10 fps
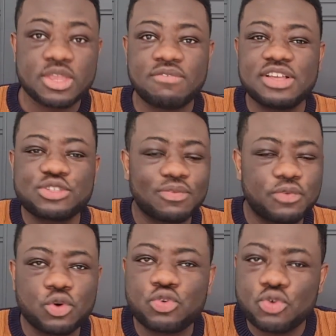First of
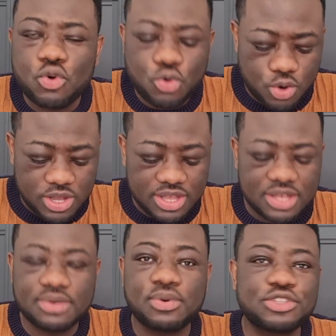all, grow
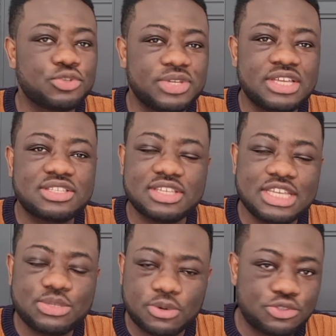what you
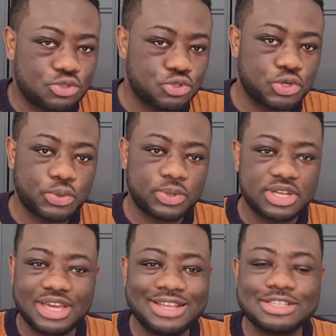eat what you grow.
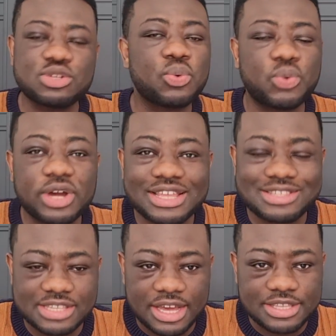It is not rocket
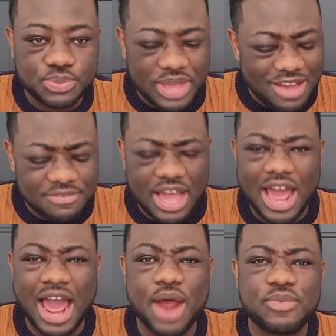science. We have
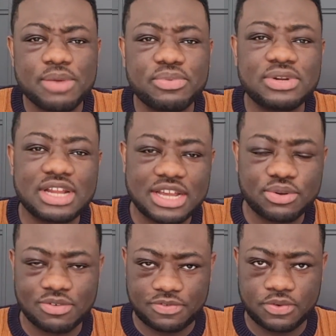arable land
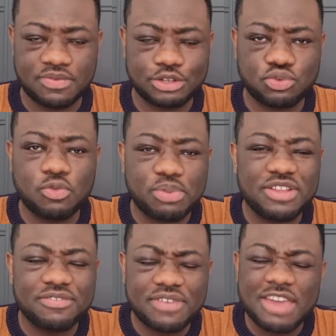of over
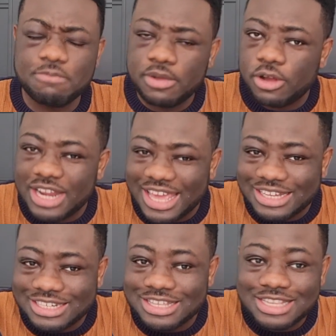2.5 million
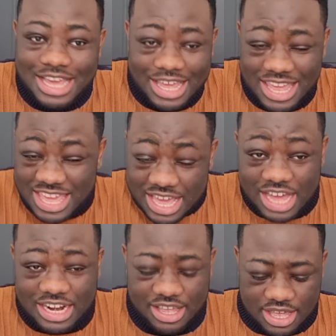hectares in
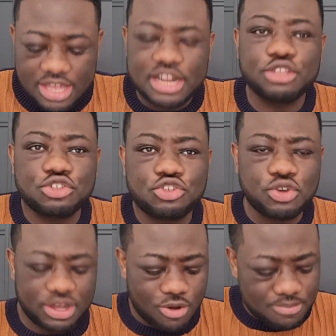Ghana. Now,
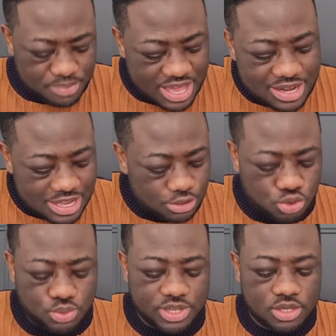you compare that
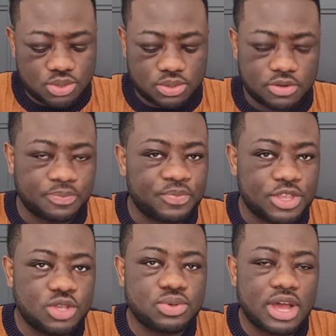to Israel.
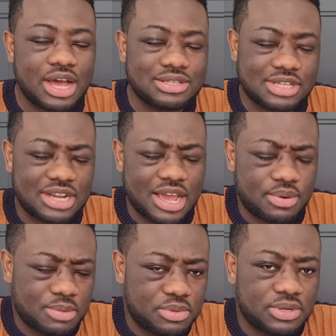Israel has an
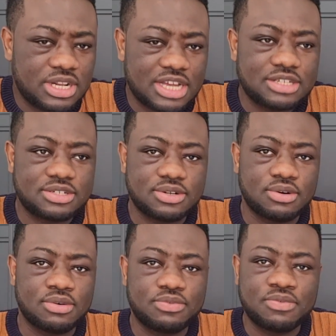arable land
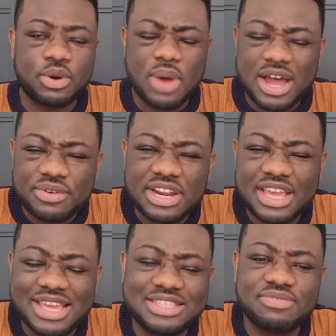of over
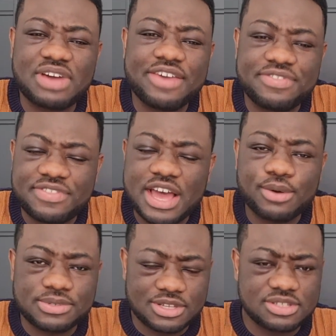
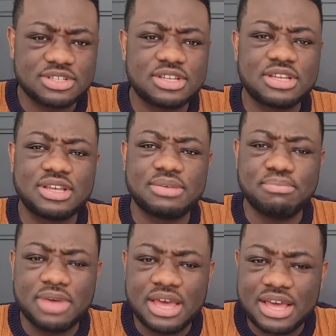185,000
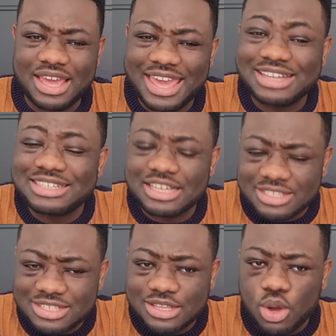
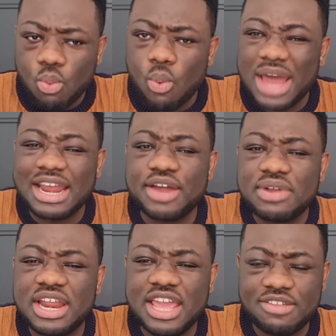hectares.
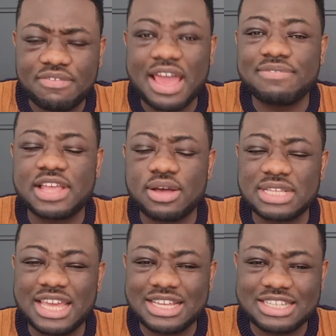
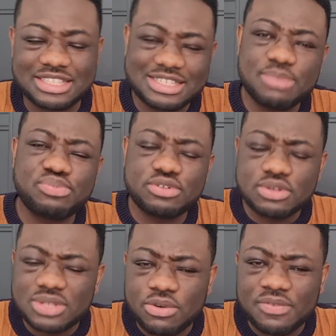185,000 hectares. They
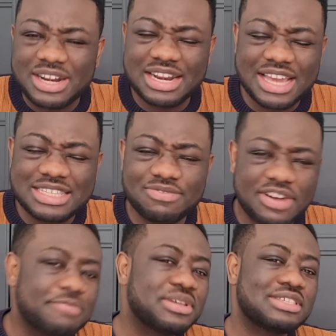produce over
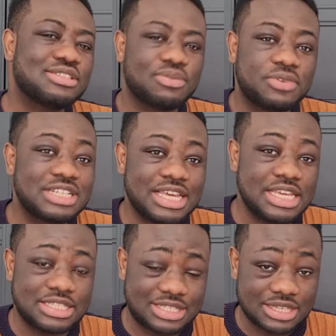95% of what they
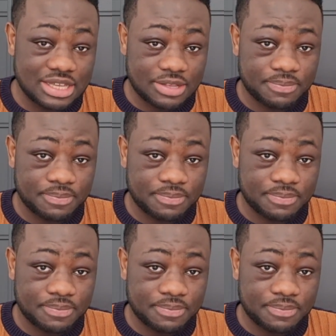eat.